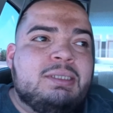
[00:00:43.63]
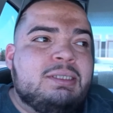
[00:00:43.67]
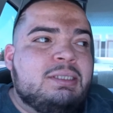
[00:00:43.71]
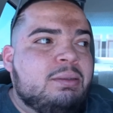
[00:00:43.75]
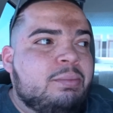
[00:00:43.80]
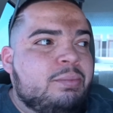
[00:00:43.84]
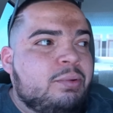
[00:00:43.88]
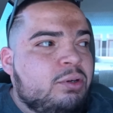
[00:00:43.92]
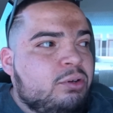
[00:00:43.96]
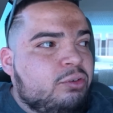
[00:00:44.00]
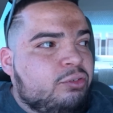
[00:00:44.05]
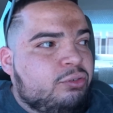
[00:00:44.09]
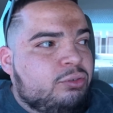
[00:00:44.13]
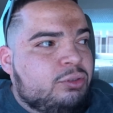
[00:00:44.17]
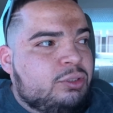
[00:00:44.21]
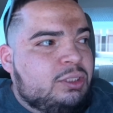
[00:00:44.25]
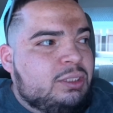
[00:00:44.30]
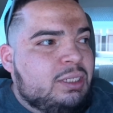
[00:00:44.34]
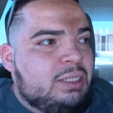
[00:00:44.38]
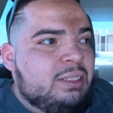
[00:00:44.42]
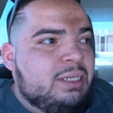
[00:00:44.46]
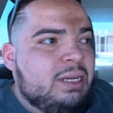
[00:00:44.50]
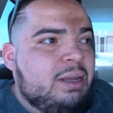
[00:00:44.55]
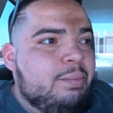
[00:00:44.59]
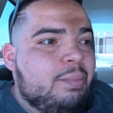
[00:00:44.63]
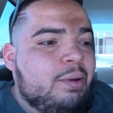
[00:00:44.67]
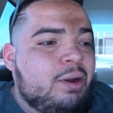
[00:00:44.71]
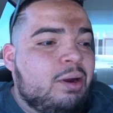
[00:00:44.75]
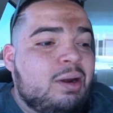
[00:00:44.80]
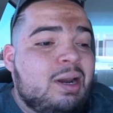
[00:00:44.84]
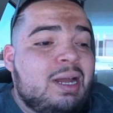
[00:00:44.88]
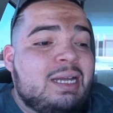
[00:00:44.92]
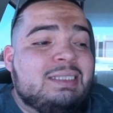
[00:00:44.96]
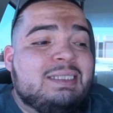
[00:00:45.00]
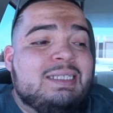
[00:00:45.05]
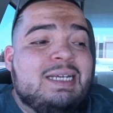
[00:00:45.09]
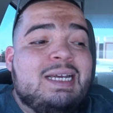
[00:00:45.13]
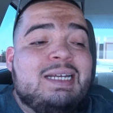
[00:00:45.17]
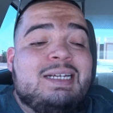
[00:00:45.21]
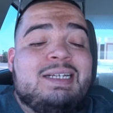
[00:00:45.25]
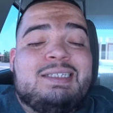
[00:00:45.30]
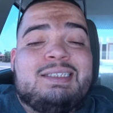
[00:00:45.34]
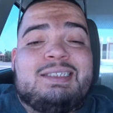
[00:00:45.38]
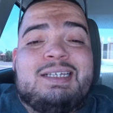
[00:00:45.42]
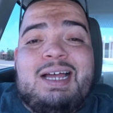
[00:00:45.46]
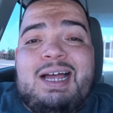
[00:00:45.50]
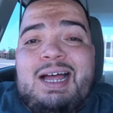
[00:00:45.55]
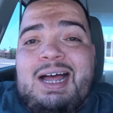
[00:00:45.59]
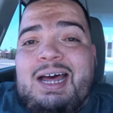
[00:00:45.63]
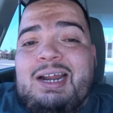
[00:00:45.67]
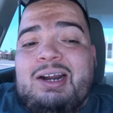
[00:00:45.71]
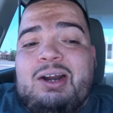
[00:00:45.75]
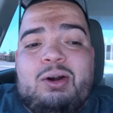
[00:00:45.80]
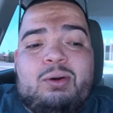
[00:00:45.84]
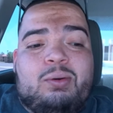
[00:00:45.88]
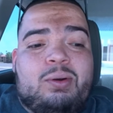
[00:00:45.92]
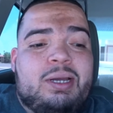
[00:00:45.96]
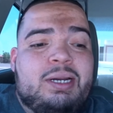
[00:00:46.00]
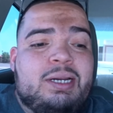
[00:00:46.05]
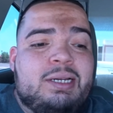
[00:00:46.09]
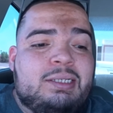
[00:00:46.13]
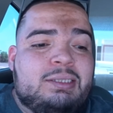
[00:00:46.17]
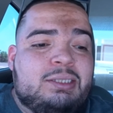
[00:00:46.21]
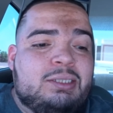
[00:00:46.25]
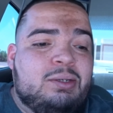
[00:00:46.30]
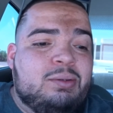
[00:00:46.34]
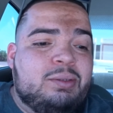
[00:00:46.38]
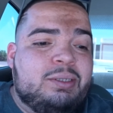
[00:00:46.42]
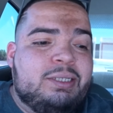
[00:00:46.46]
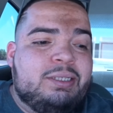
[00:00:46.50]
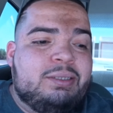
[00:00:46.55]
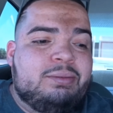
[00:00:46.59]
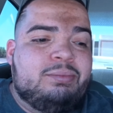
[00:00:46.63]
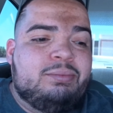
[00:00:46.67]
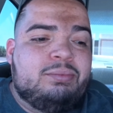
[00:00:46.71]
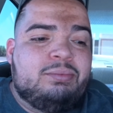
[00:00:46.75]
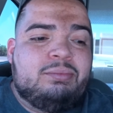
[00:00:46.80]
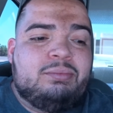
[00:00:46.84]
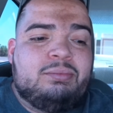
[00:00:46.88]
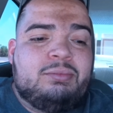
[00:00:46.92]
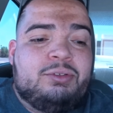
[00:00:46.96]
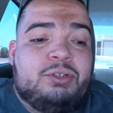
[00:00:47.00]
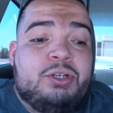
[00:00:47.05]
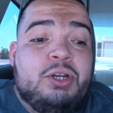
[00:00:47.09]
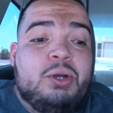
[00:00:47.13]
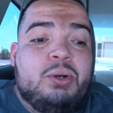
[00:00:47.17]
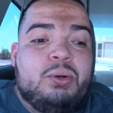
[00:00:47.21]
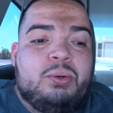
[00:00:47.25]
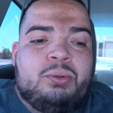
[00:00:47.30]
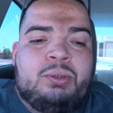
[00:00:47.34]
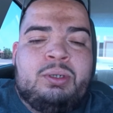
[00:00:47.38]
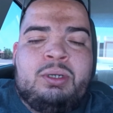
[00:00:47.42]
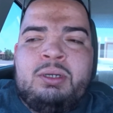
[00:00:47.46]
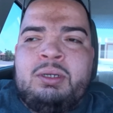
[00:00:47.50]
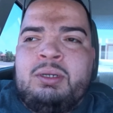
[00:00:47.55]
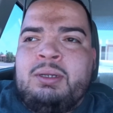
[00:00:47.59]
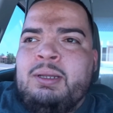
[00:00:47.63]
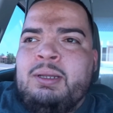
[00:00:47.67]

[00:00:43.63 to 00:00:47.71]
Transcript: It's a beautiful Sunday in paradise. It is hot already. It's only noon,